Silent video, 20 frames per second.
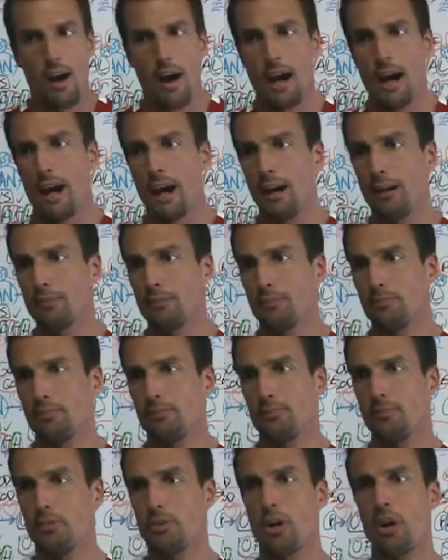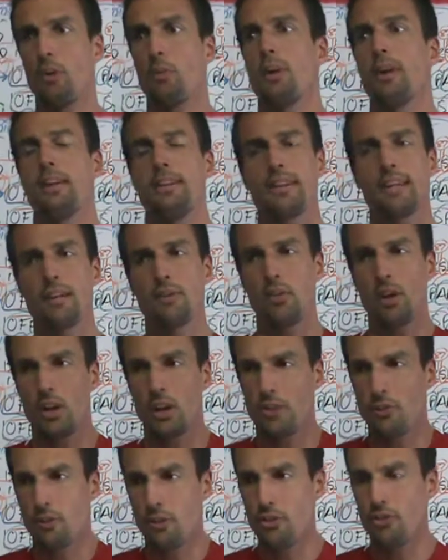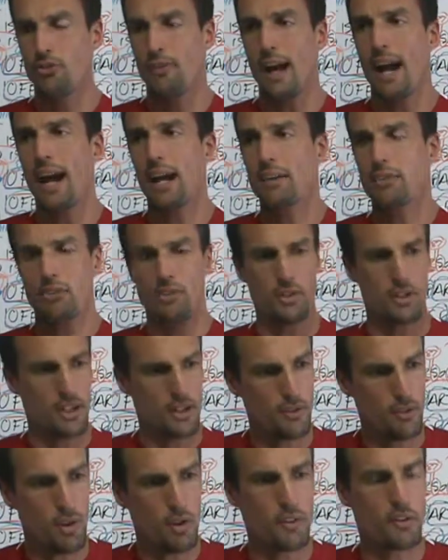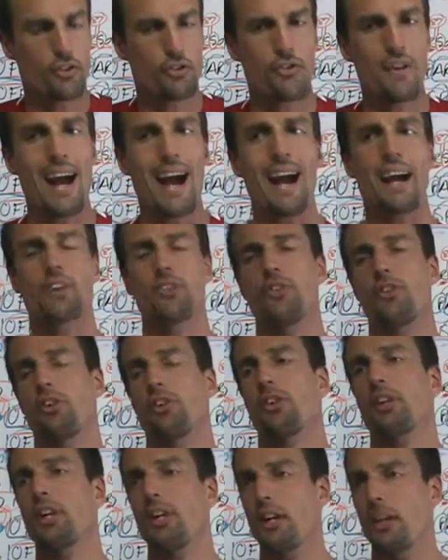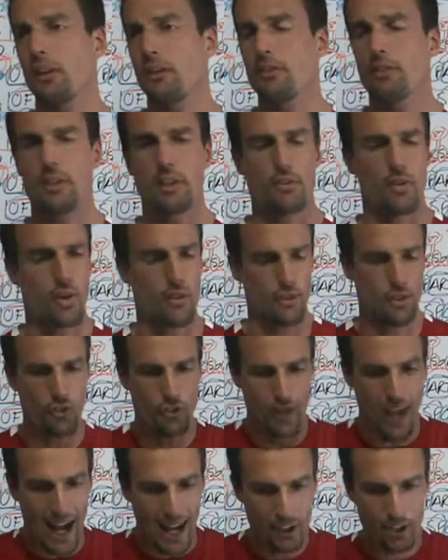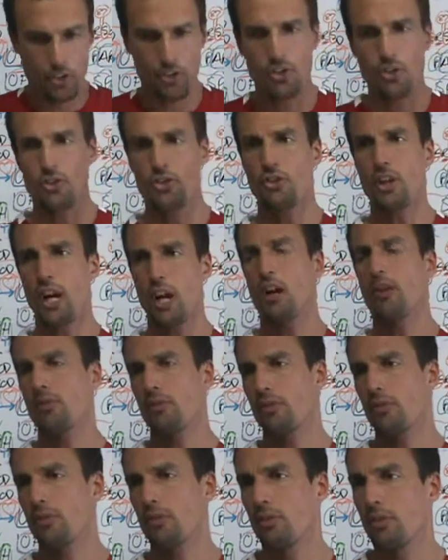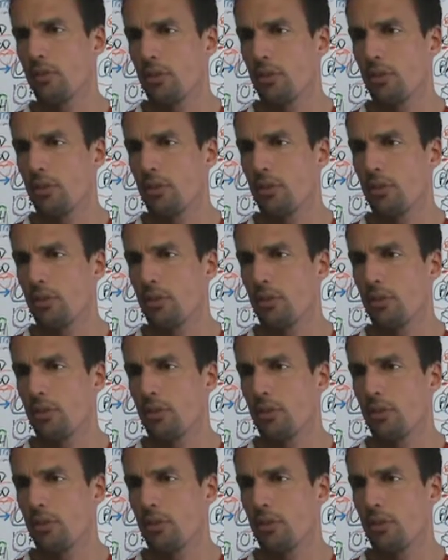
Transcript: Um, so we need to give all of these facts. So you give all these facts to your kids, give all these facts to yourself.